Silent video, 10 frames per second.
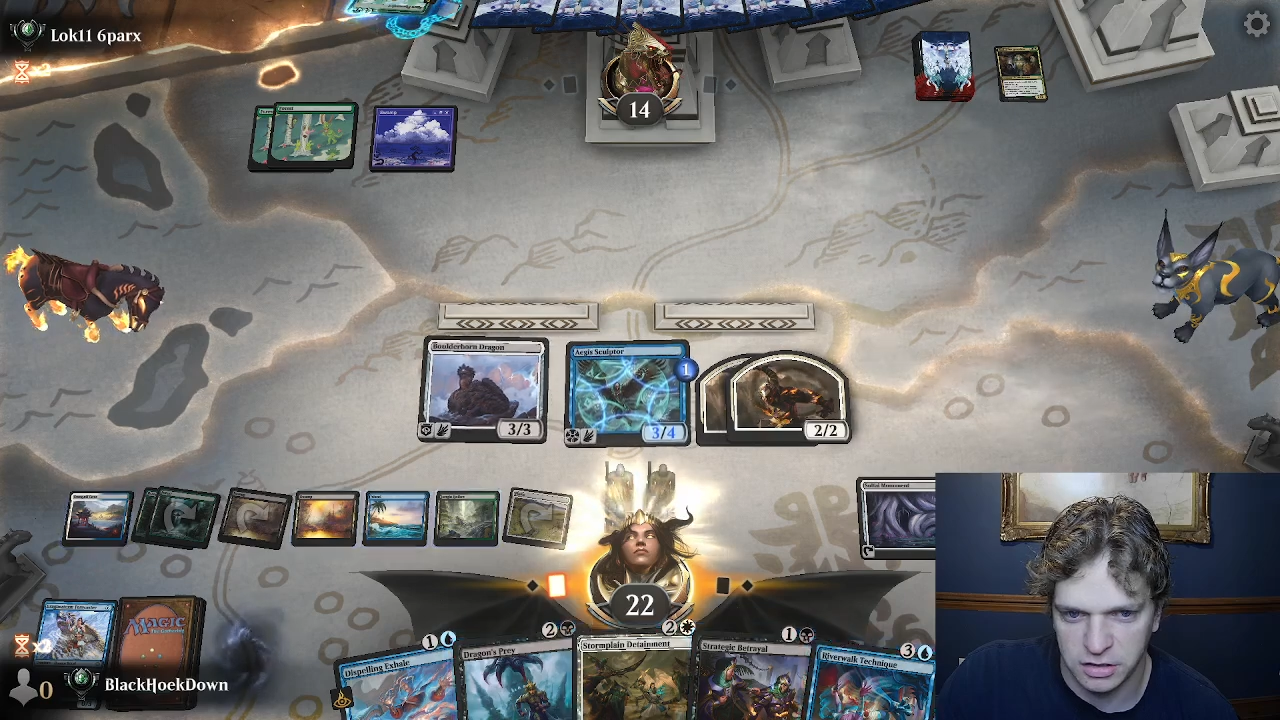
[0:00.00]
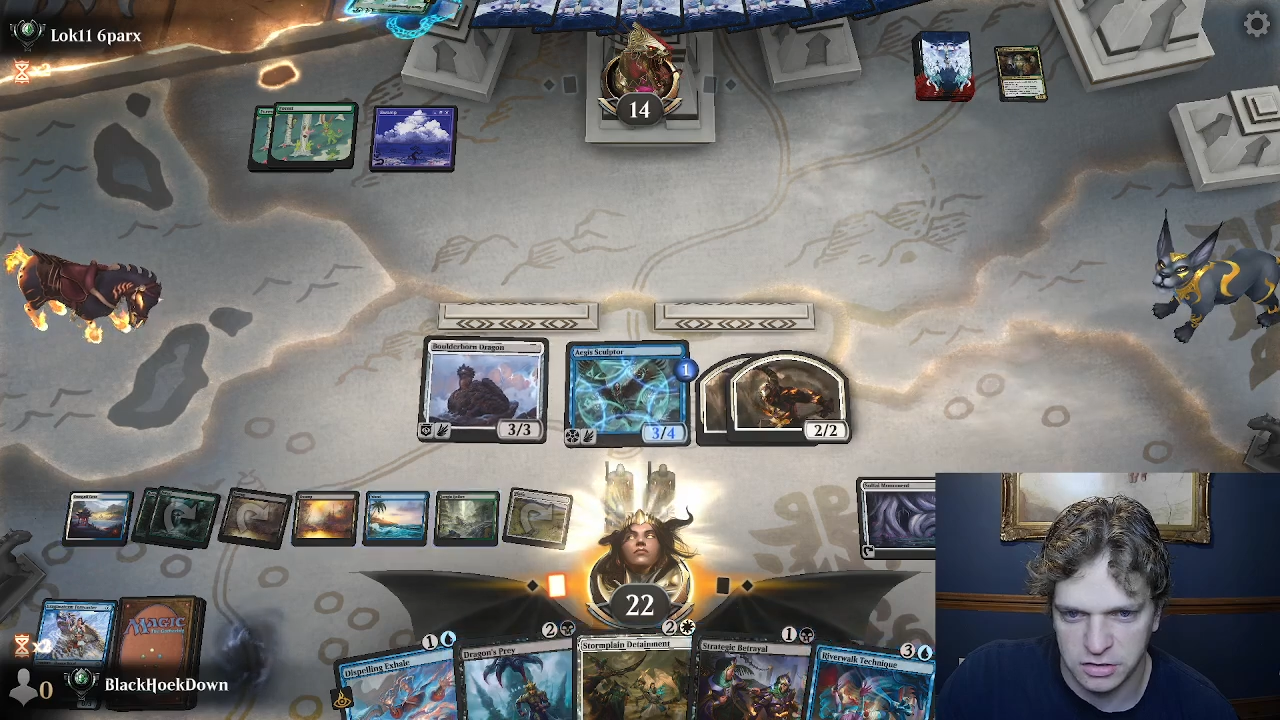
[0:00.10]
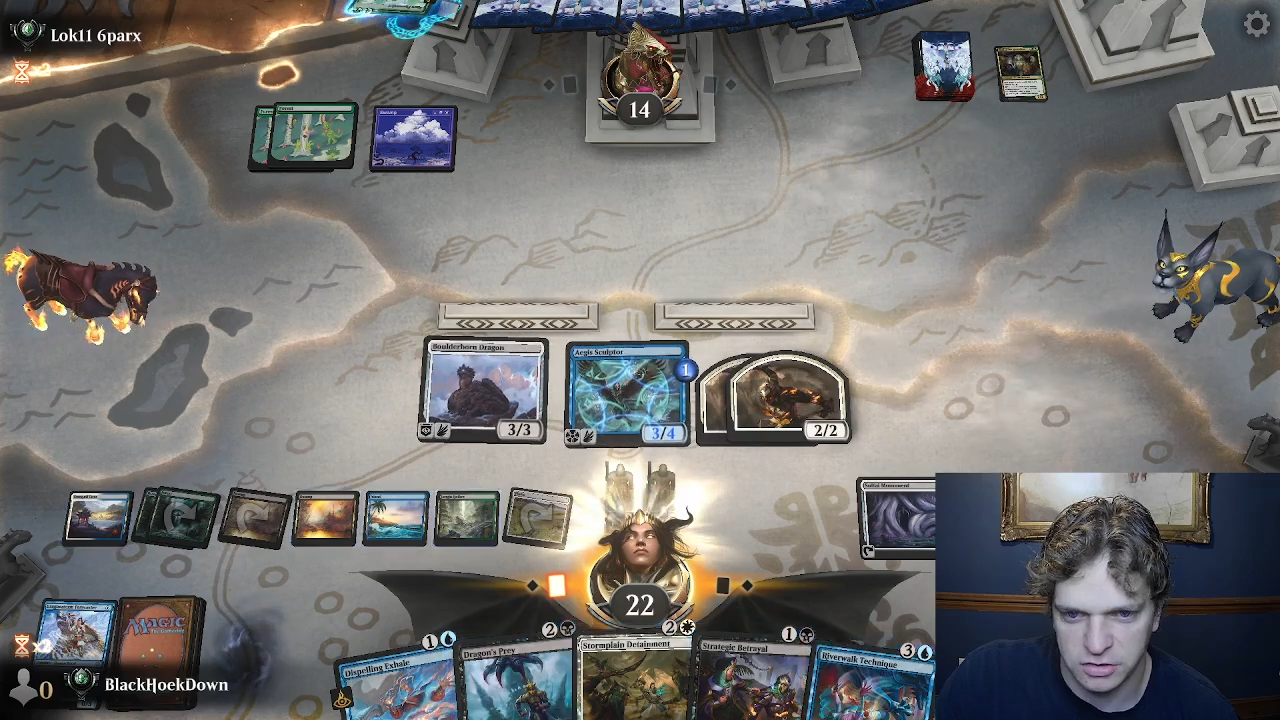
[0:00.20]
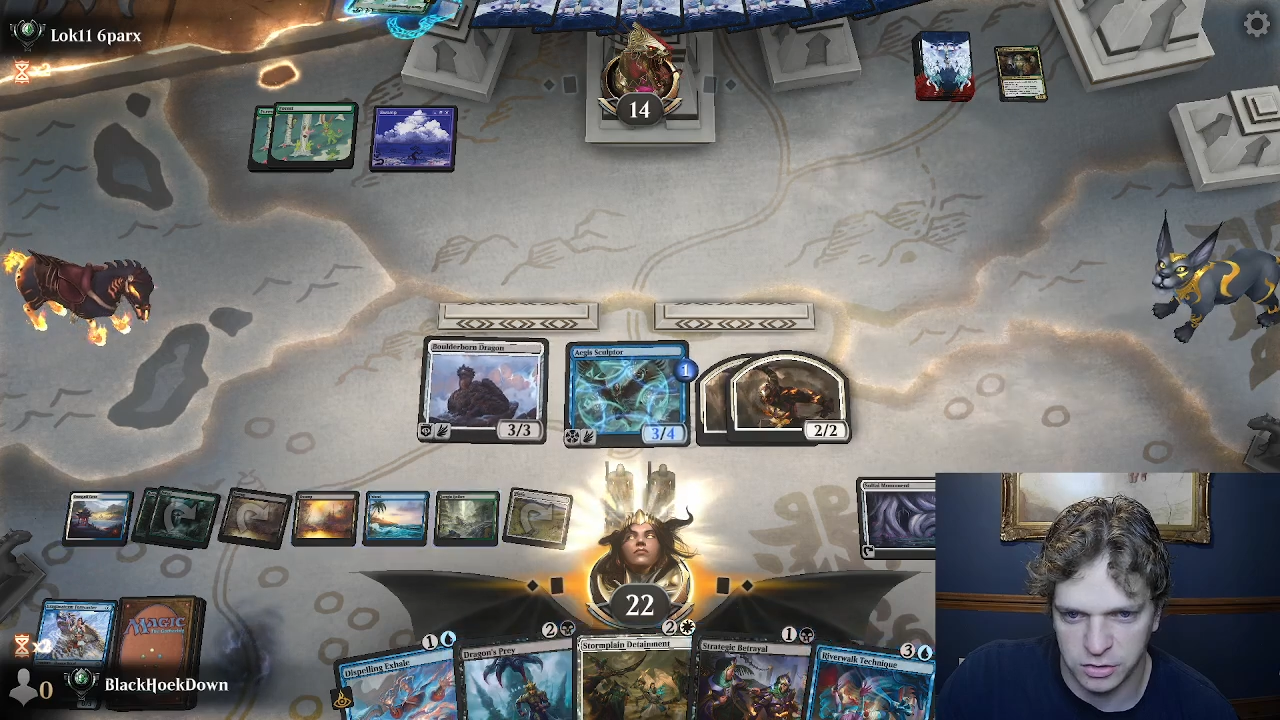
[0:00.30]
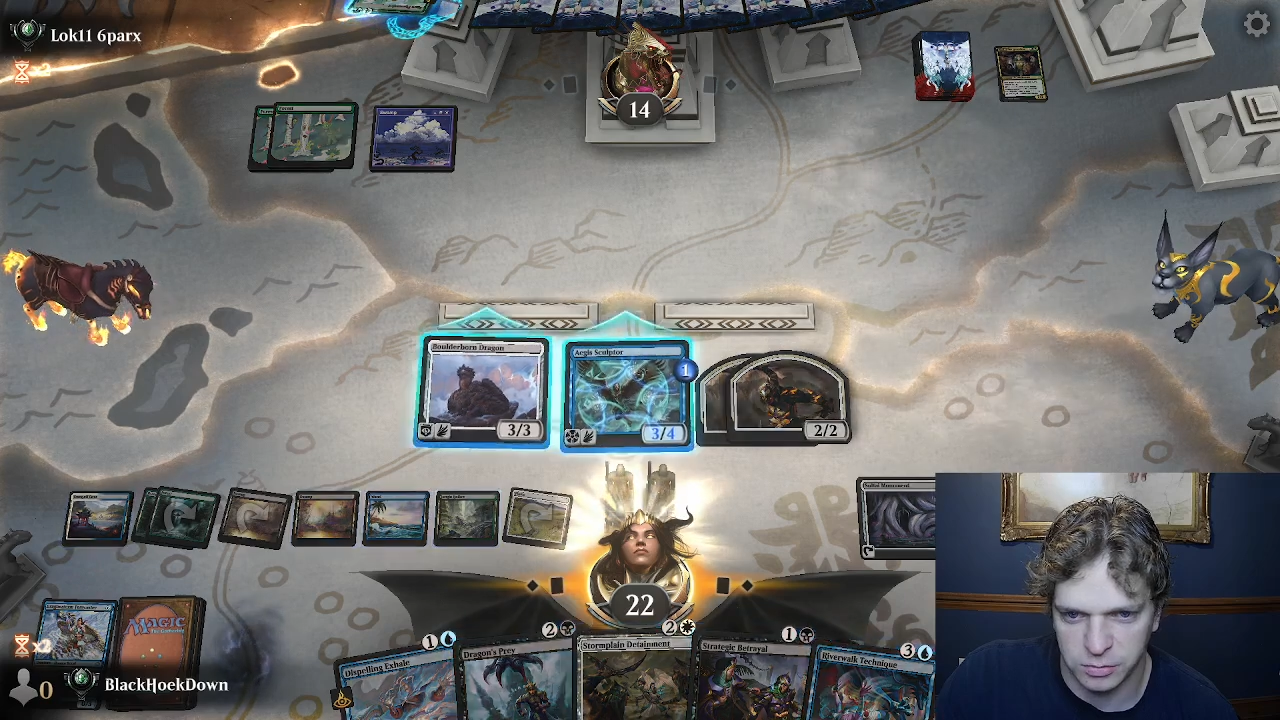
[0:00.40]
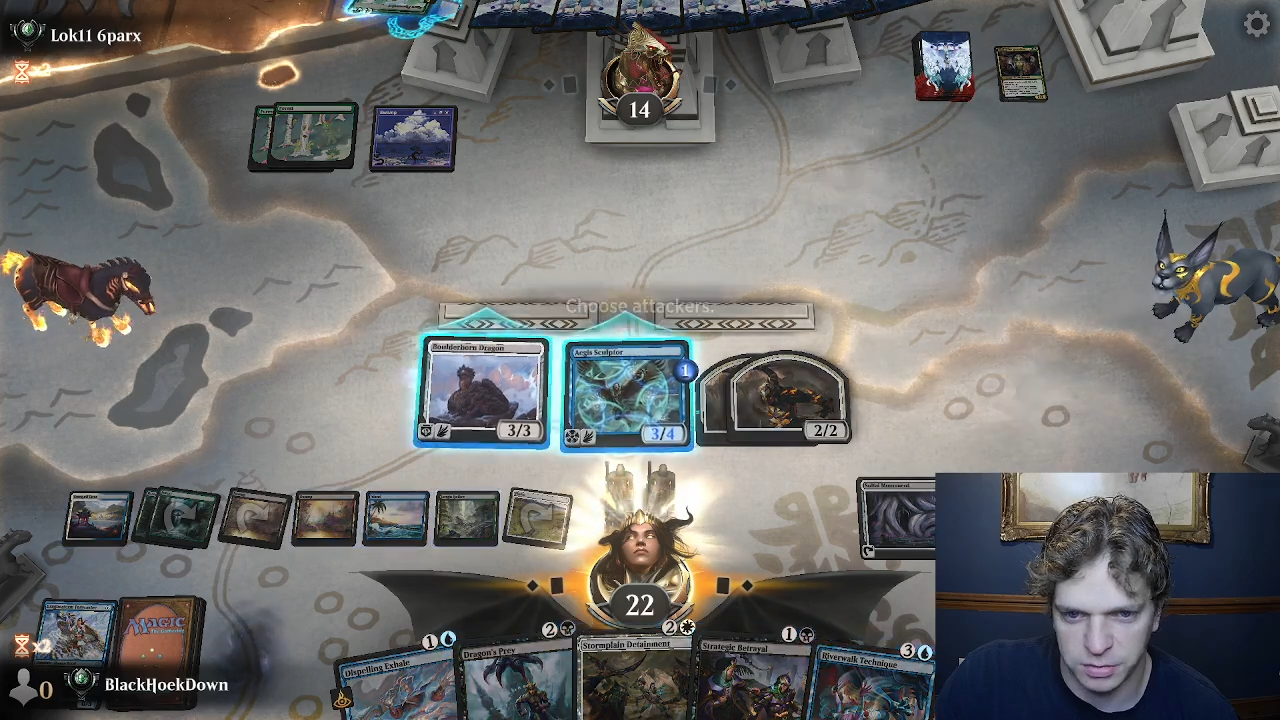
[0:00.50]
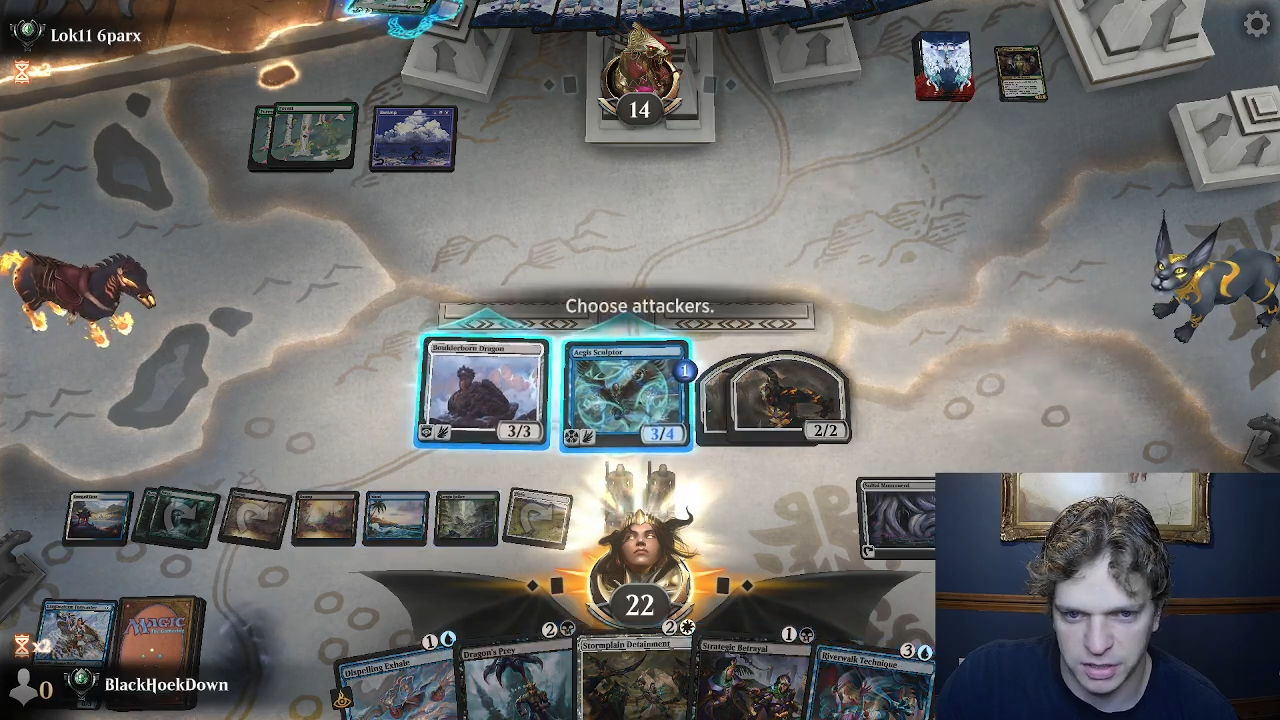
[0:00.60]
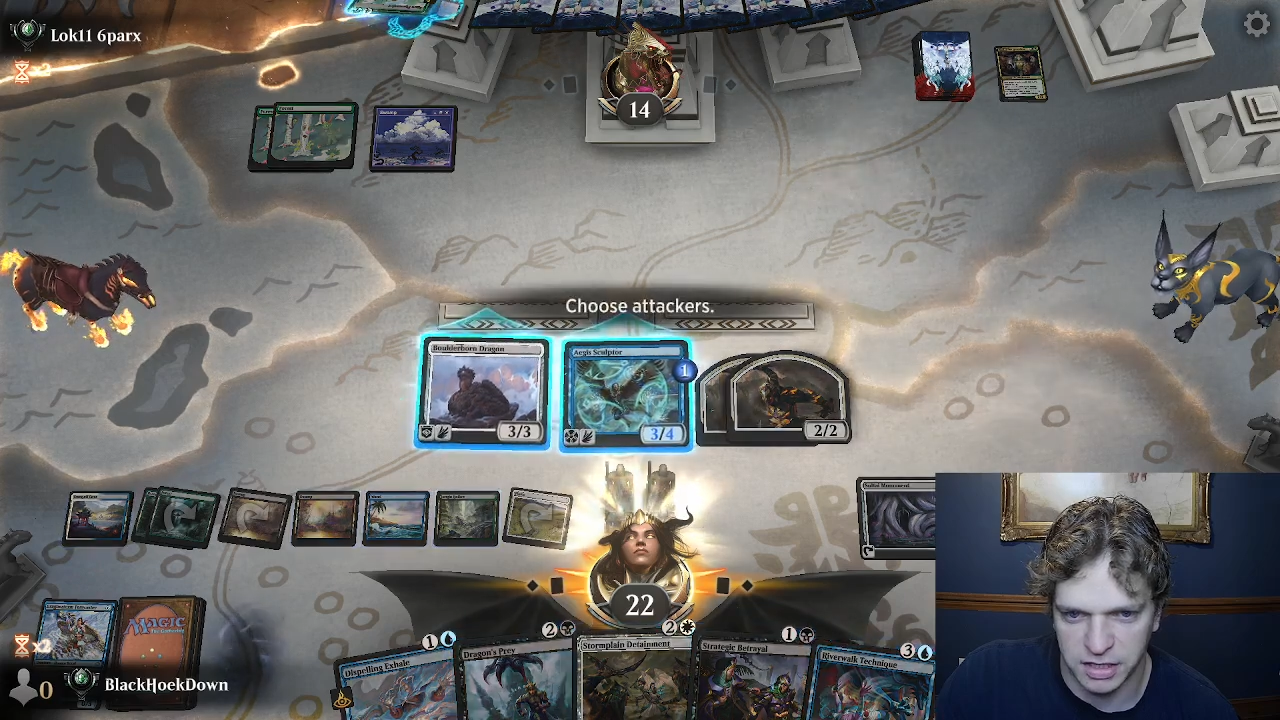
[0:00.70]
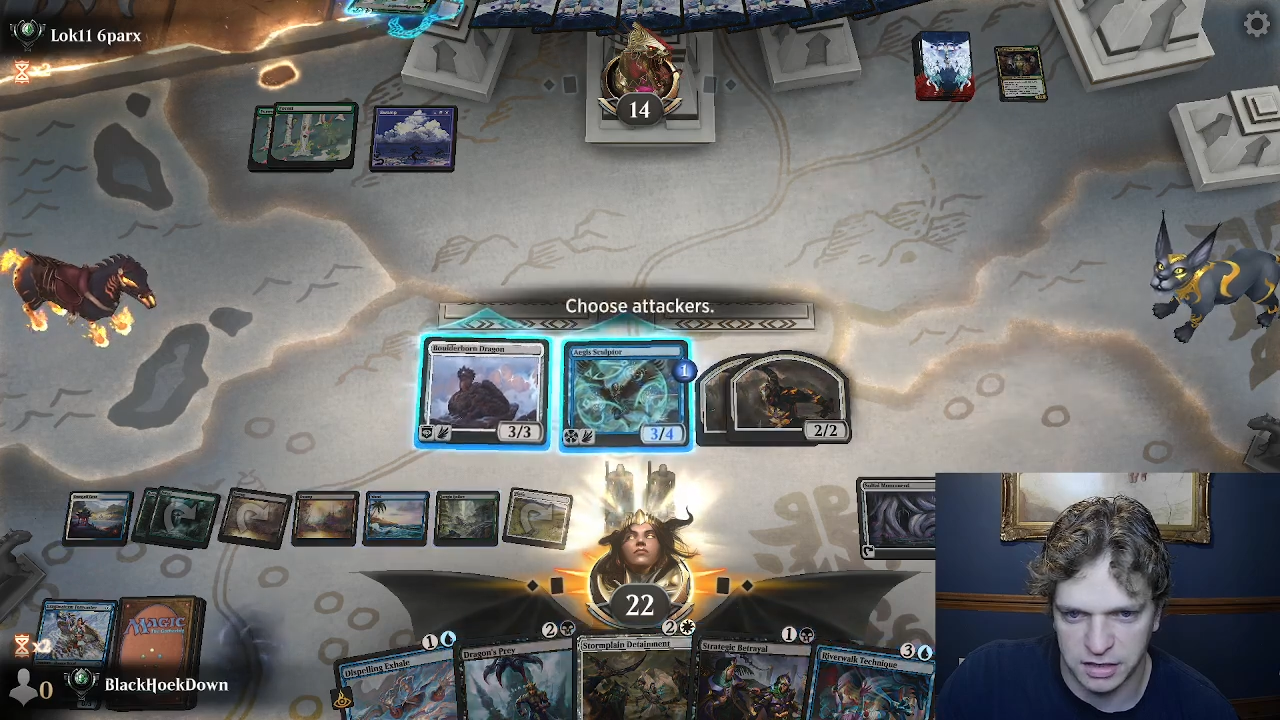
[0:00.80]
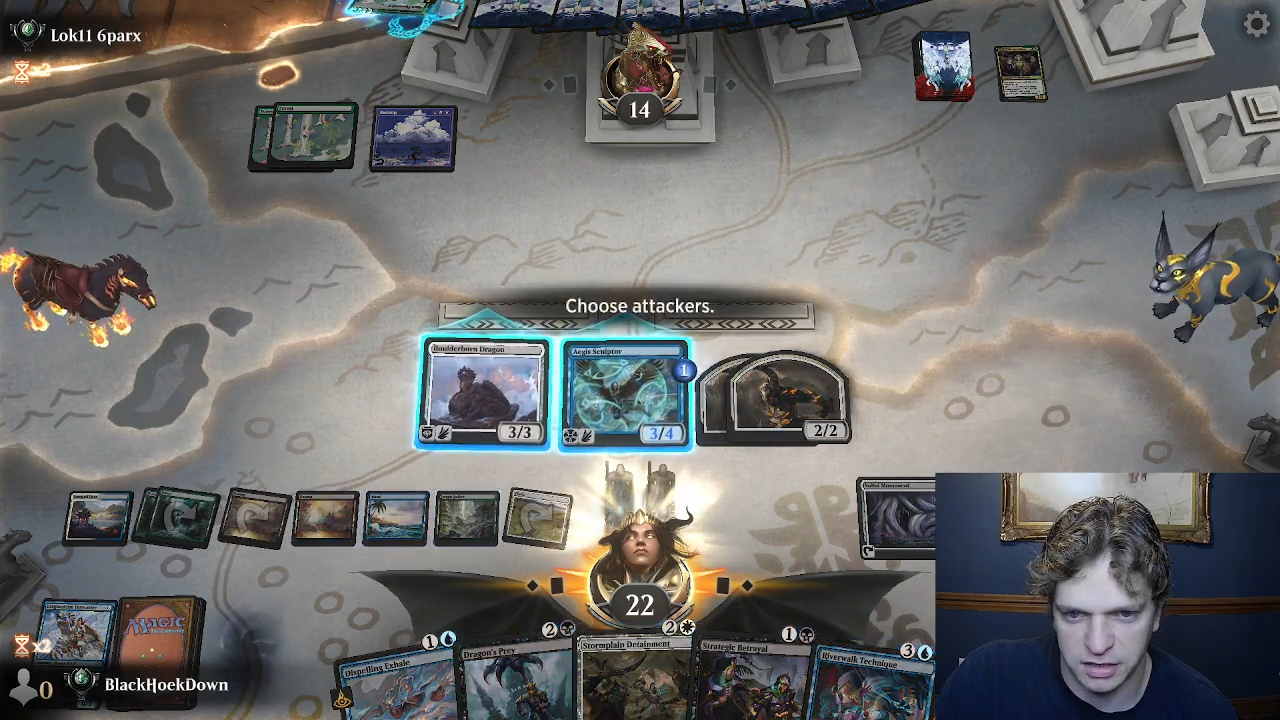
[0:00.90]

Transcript: So playing